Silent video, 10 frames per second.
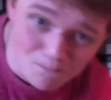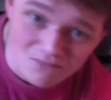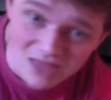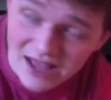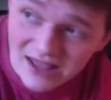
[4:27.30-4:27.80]

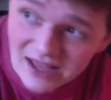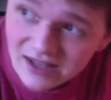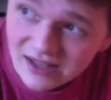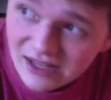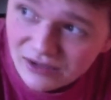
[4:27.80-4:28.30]
and
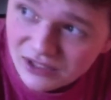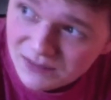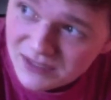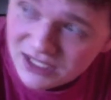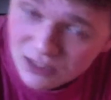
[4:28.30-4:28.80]
then they'll just
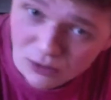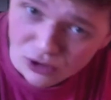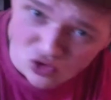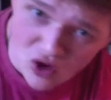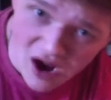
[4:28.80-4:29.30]
be super
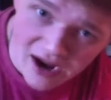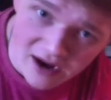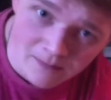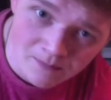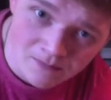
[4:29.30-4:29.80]
dry
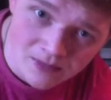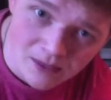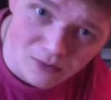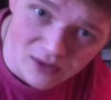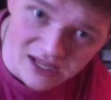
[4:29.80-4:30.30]

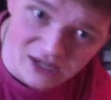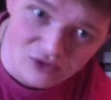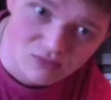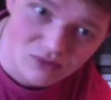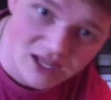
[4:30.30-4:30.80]
when they
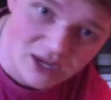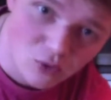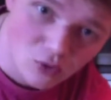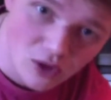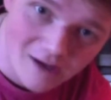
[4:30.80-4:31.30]

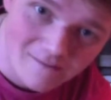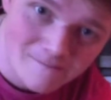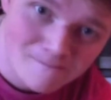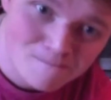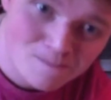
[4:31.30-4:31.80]
cool off.
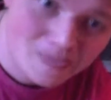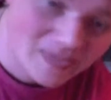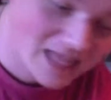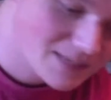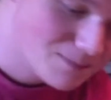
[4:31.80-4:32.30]
That's